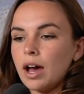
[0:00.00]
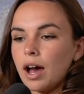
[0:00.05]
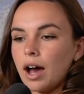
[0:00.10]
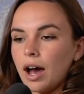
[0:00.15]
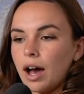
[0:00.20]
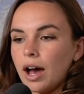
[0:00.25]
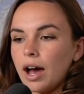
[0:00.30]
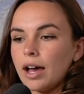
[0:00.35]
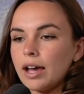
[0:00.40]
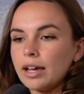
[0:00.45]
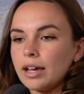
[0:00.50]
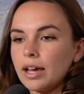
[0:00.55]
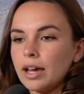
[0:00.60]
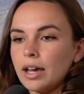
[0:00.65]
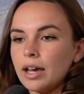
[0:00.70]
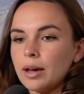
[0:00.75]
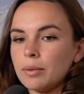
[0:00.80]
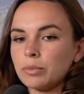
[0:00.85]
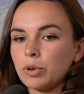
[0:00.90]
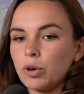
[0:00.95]
I
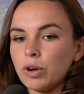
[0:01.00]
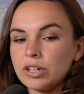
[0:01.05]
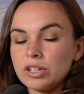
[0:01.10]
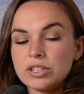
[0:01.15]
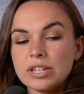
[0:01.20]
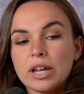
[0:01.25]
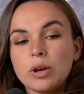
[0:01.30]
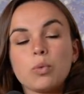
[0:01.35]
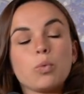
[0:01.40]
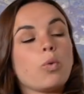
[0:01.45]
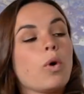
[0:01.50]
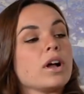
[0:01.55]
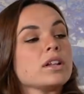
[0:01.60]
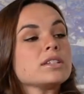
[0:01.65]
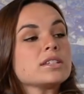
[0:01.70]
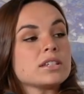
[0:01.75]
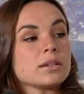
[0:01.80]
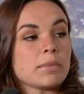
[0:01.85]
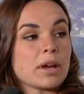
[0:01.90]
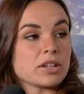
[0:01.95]
am going to take one
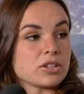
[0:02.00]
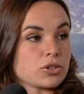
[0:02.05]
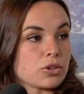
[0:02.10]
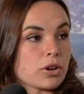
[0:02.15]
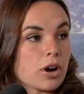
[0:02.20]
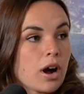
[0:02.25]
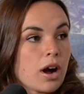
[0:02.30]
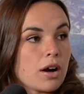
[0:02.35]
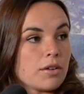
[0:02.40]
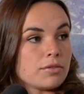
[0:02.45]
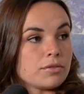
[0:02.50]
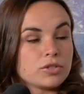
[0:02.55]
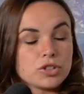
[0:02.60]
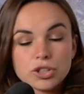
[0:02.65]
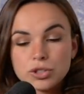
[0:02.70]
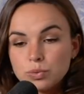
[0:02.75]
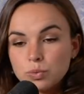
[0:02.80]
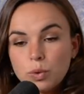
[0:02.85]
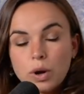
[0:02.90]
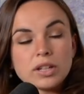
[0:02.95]
semester off,
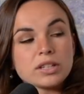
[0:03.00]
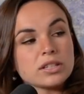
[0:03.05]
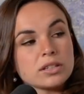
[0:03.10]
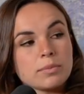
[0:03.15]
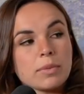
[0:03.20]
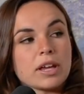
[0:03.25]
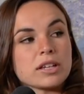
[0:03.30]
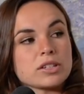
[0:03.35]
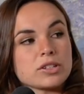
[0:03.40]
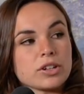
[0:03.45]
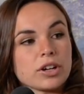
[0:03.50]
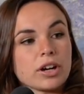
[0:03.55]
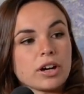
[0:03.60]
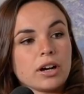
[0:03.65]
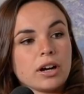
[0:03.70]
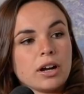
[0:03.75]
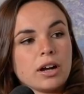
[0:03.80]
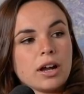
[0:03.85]
just one semester,